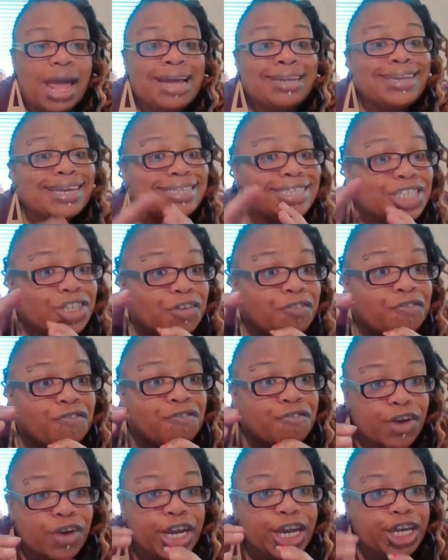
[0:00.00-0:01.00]
That's a
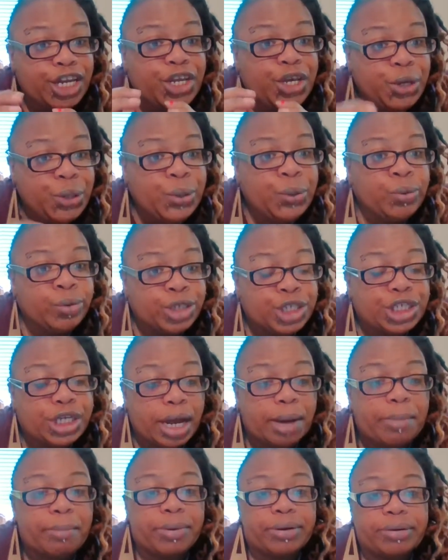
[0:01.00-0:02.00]
freaking huge
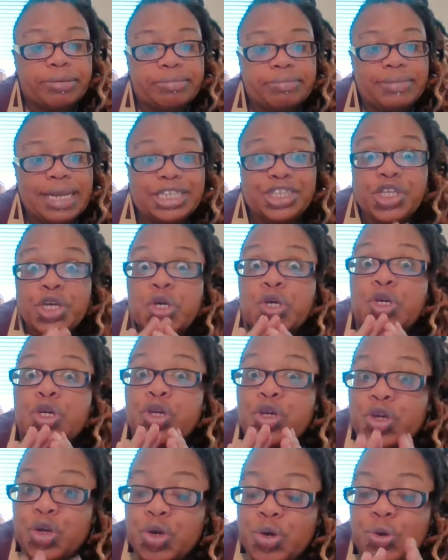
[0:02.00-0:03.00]
number. That's a
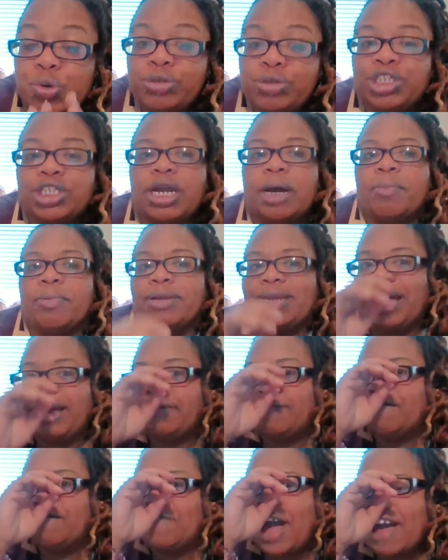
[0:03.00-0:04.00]
huge number.
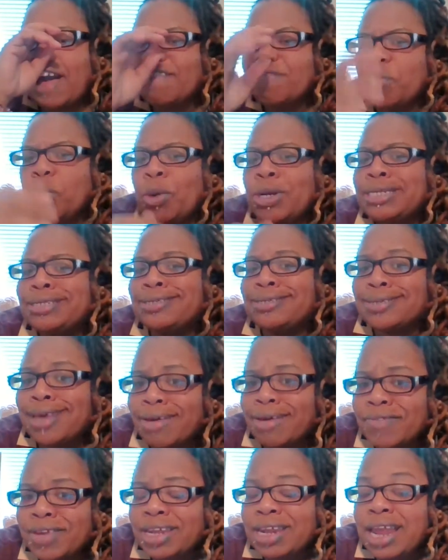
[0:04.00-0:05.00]
Like
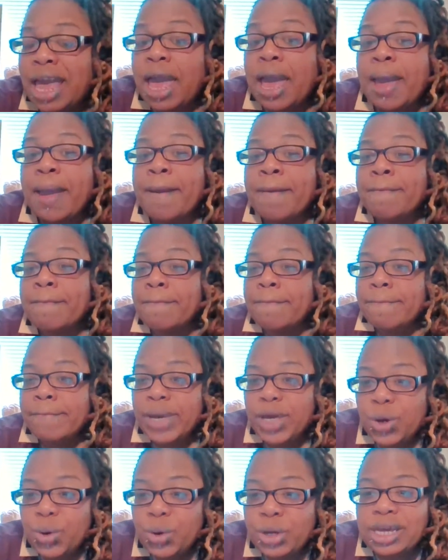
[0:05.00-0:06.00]
5.7
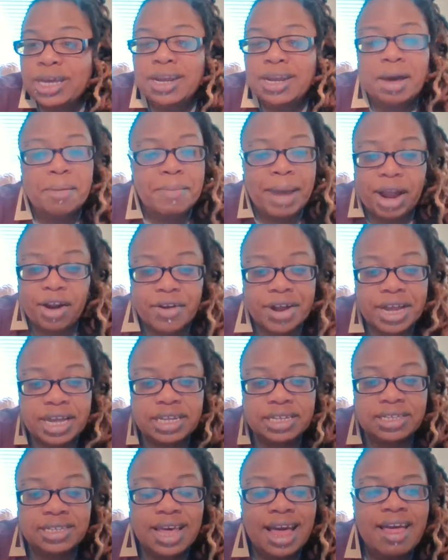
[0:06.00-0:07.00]
million
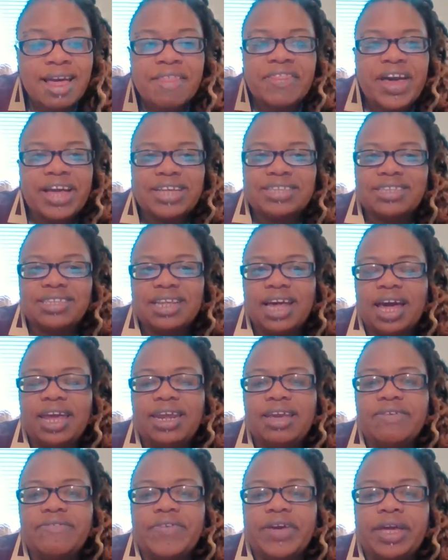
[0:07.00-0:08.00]
Americans. That's not
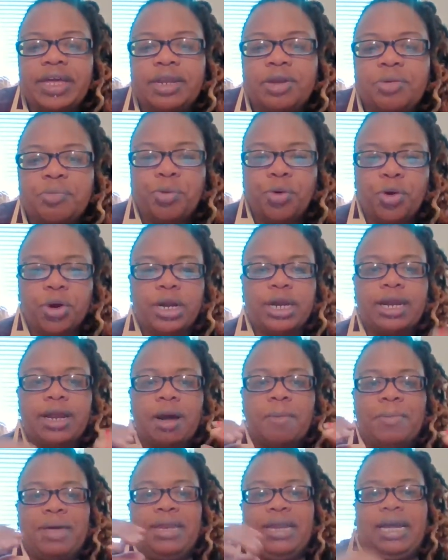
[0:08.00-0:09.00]
even putting
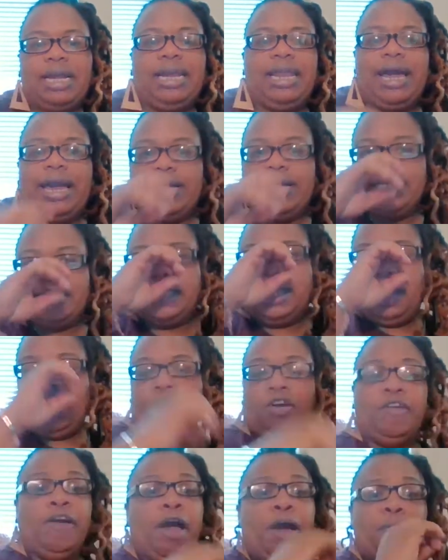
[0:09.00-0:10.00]
them in the class
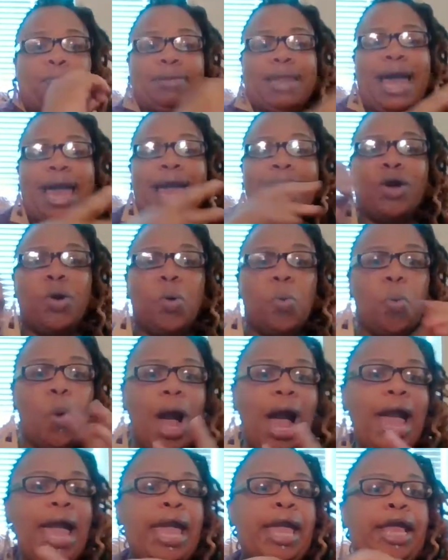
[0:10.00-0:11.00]
of black,
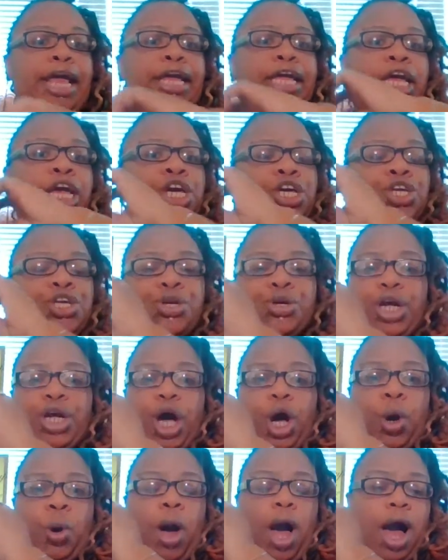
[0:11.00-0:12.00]
white,
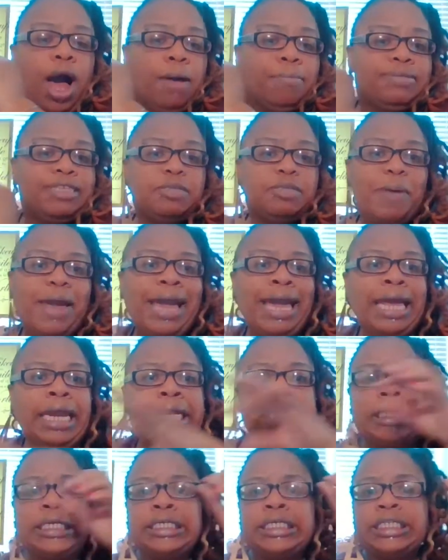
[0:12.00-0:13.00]

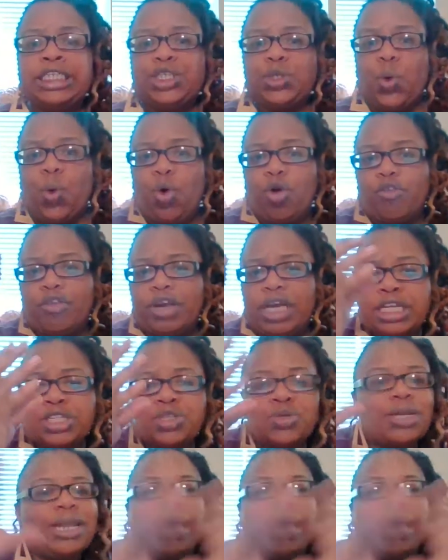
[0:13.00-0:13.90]
Spanish, Oriental.